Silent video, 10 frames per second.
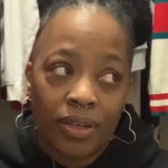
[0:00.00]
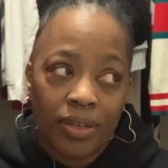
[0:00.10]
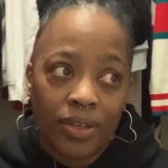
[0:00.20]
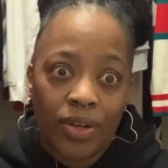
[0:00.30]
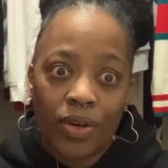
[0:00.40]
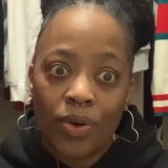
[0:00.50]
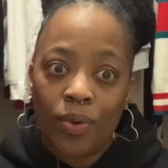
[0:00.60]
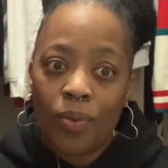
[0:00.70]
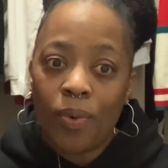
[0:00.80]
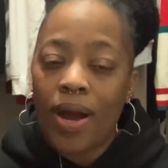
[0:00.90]
know
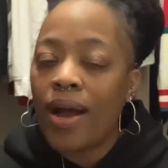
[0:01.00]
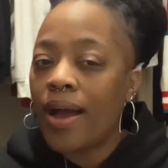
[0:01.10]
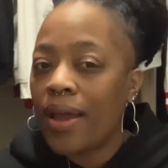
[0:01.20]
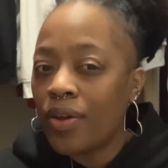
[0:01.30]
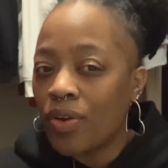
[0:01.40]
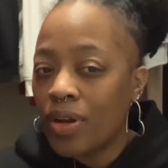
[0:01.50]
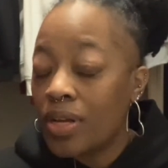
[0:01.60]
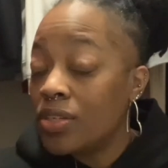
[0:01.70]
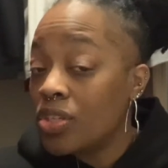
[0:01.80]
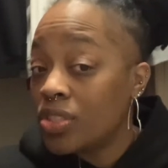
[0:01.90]
why or
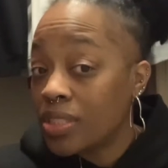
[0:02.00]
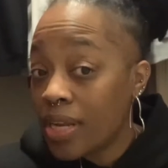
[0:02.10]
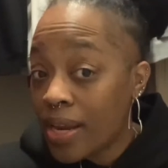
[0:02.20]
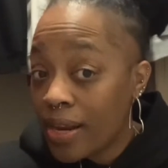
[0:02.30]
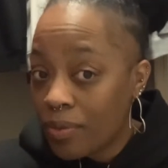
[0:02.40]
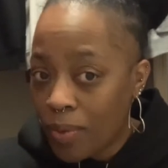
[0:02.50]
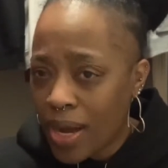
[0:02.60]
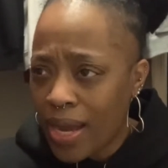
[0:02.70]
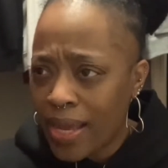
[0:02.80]
understand why,